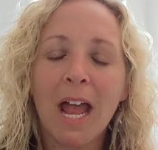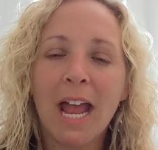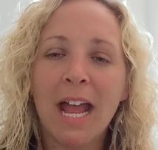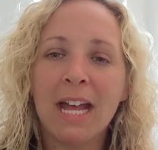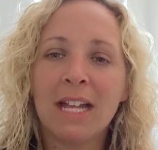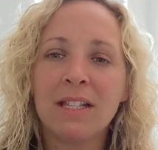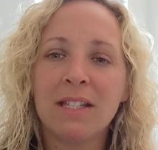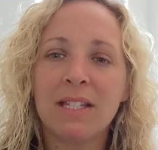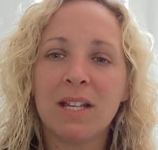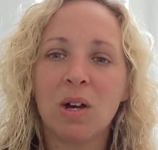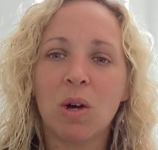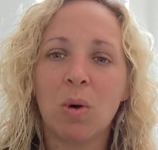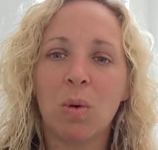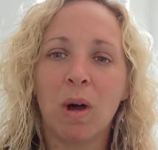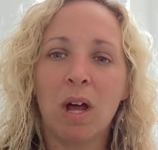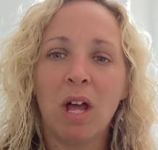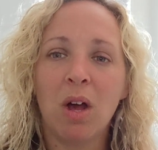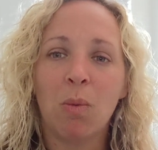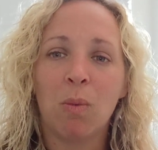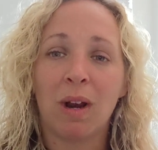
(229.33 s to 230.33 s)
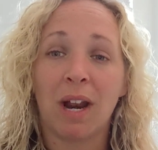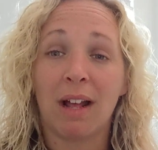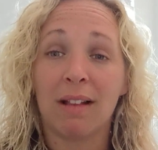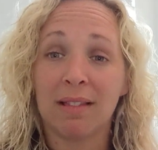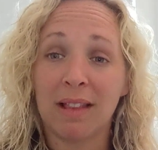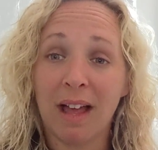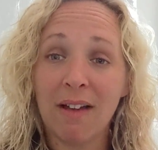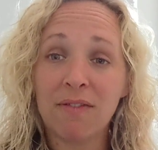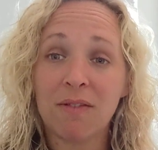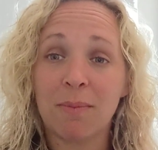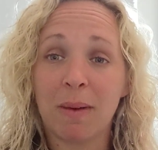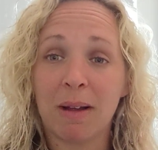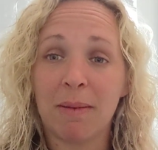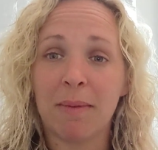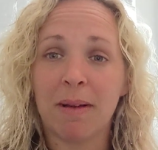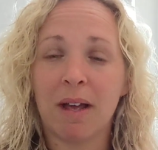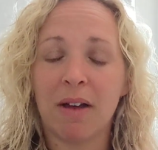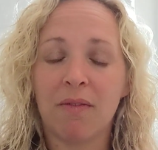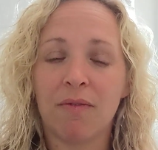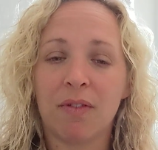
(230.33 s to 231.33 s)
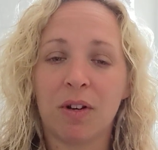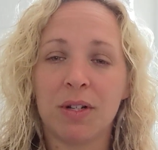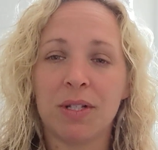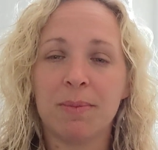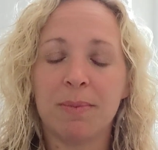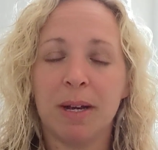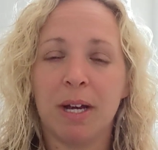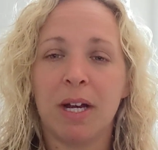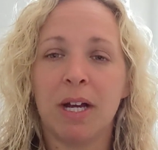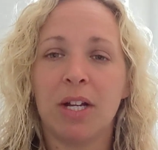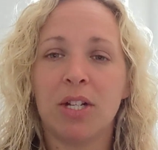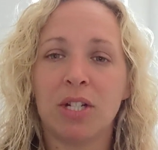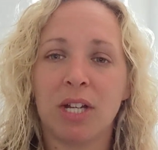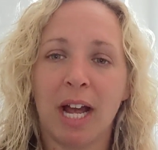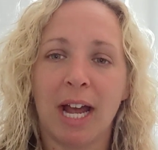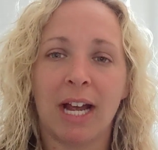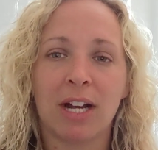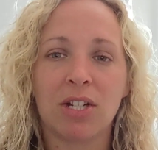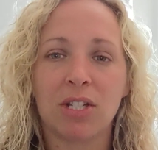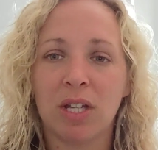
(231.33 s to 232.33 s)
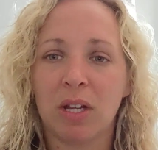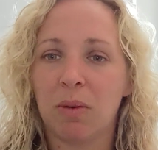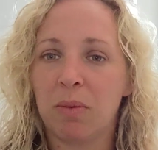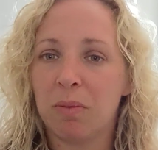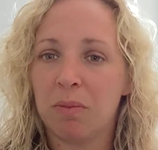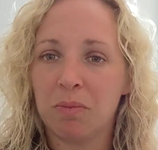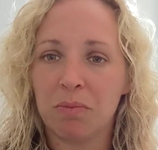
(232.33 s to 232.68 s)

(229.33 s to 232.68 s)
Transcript: And so when I left my first marriage, and I actually,